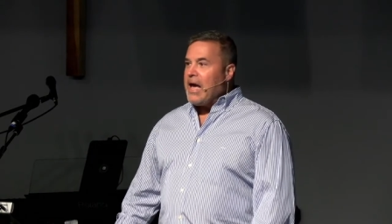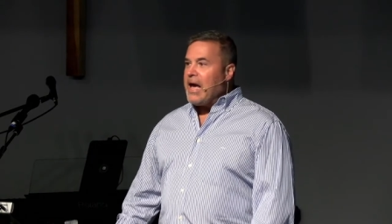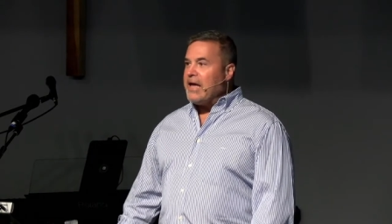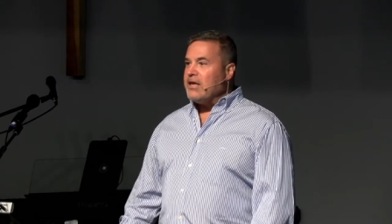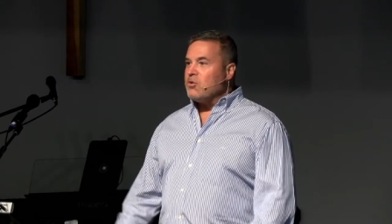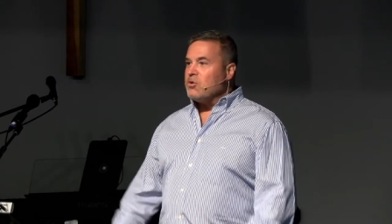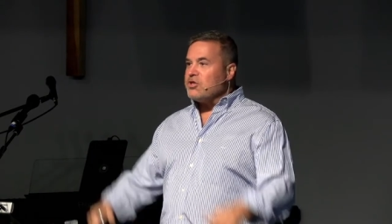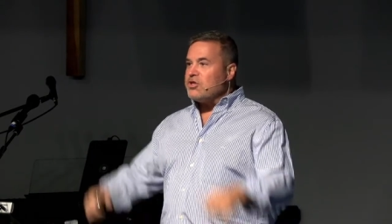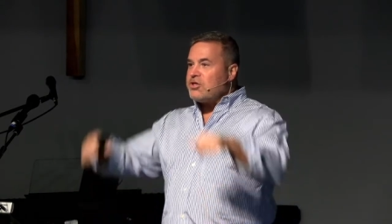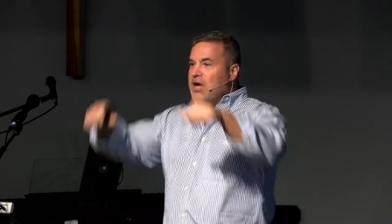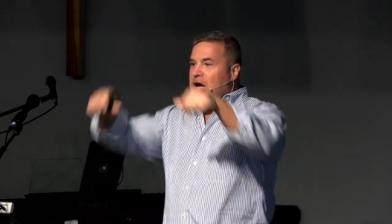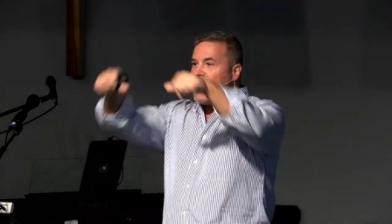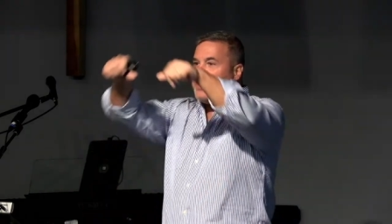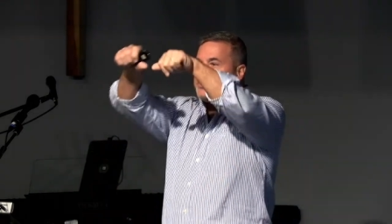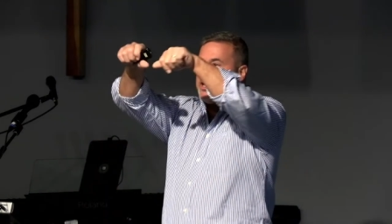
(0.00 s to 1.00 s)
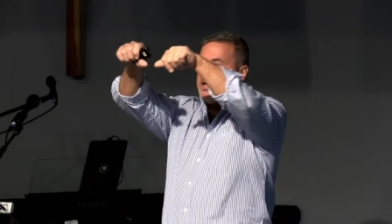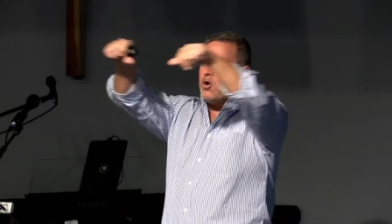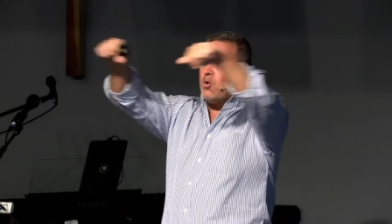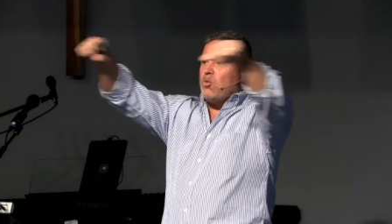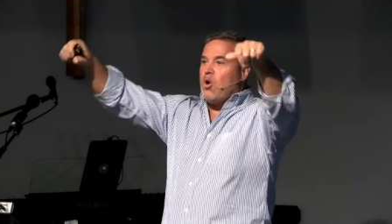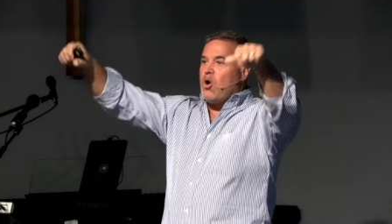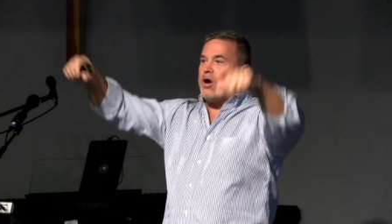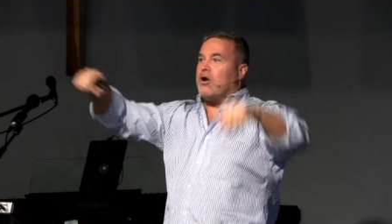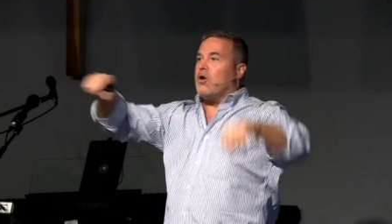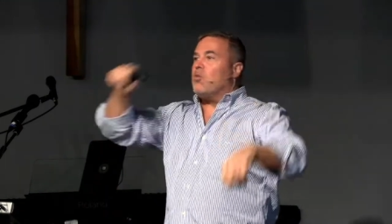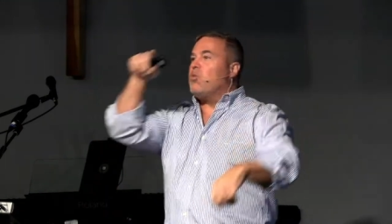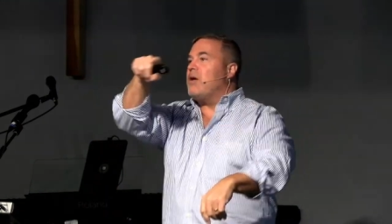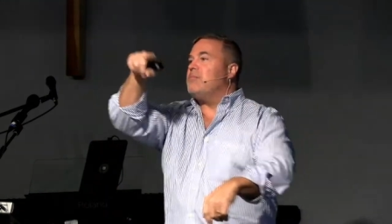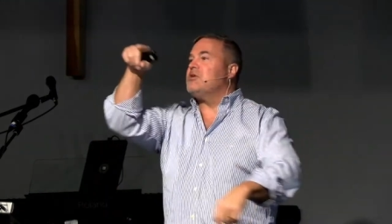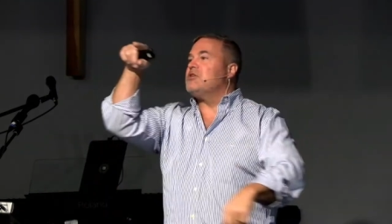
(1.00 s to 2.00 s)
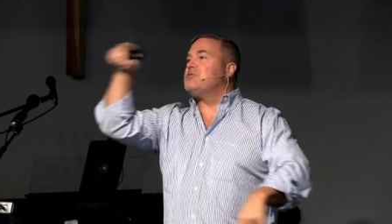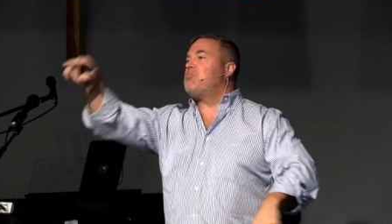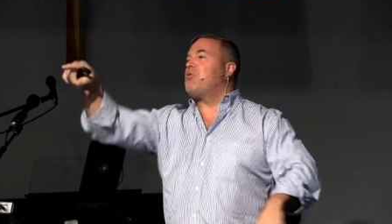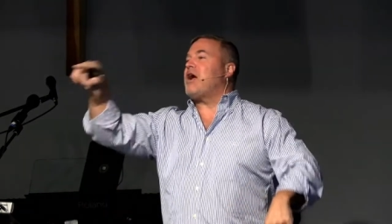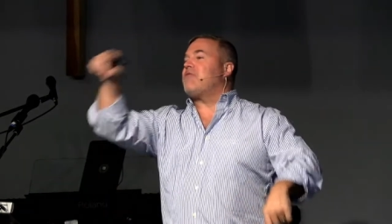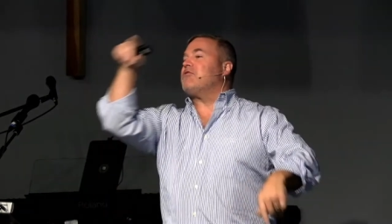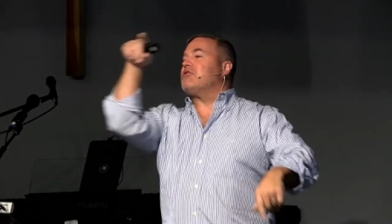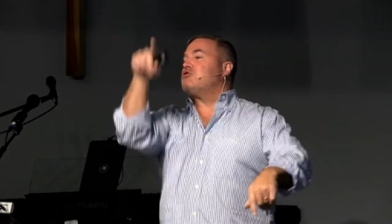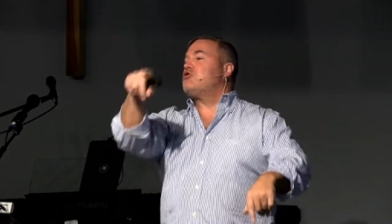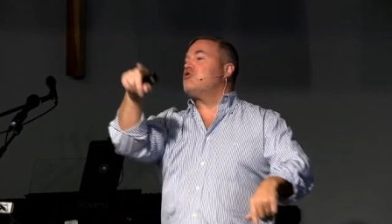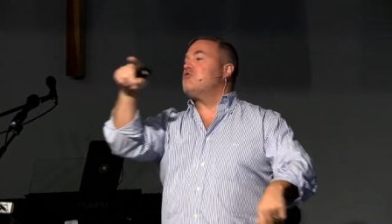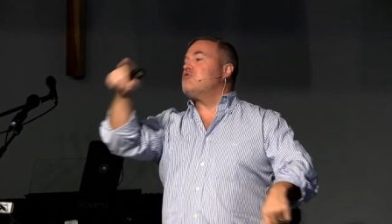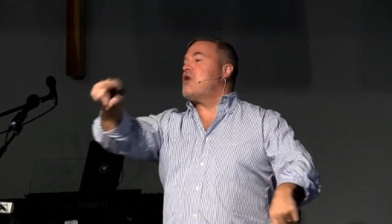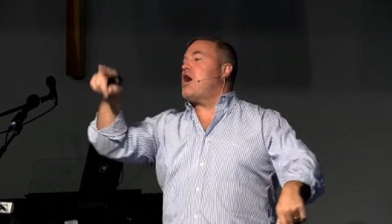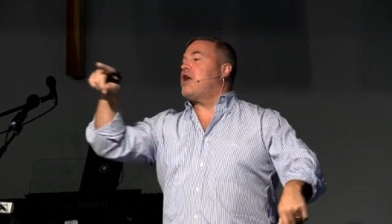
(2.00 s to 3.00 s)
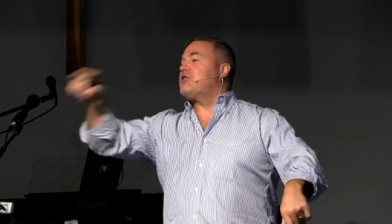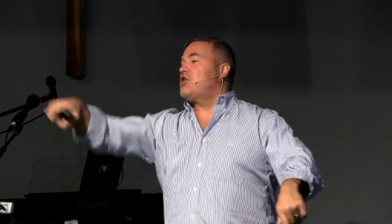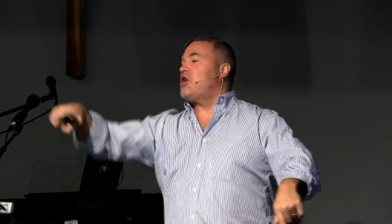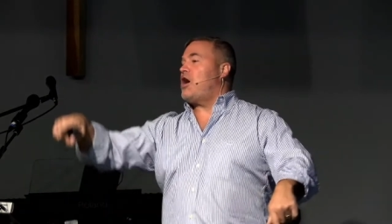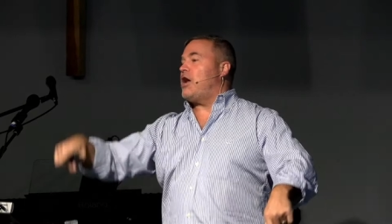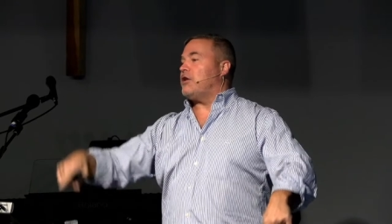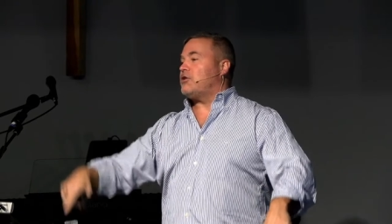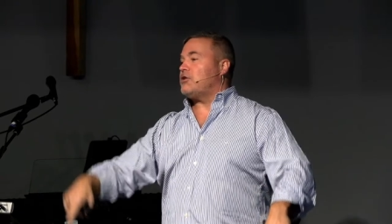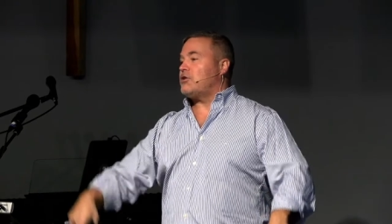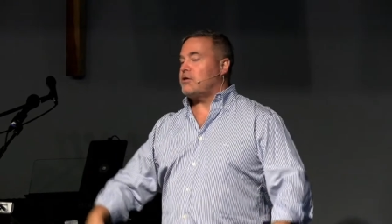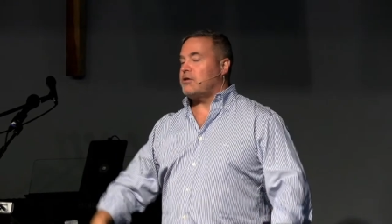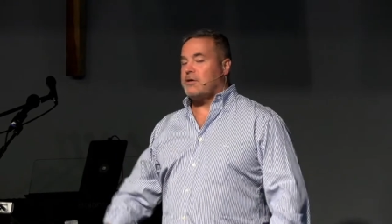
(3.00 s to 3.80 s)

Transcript: and there were signs on the water, women's breakfast, do not touch.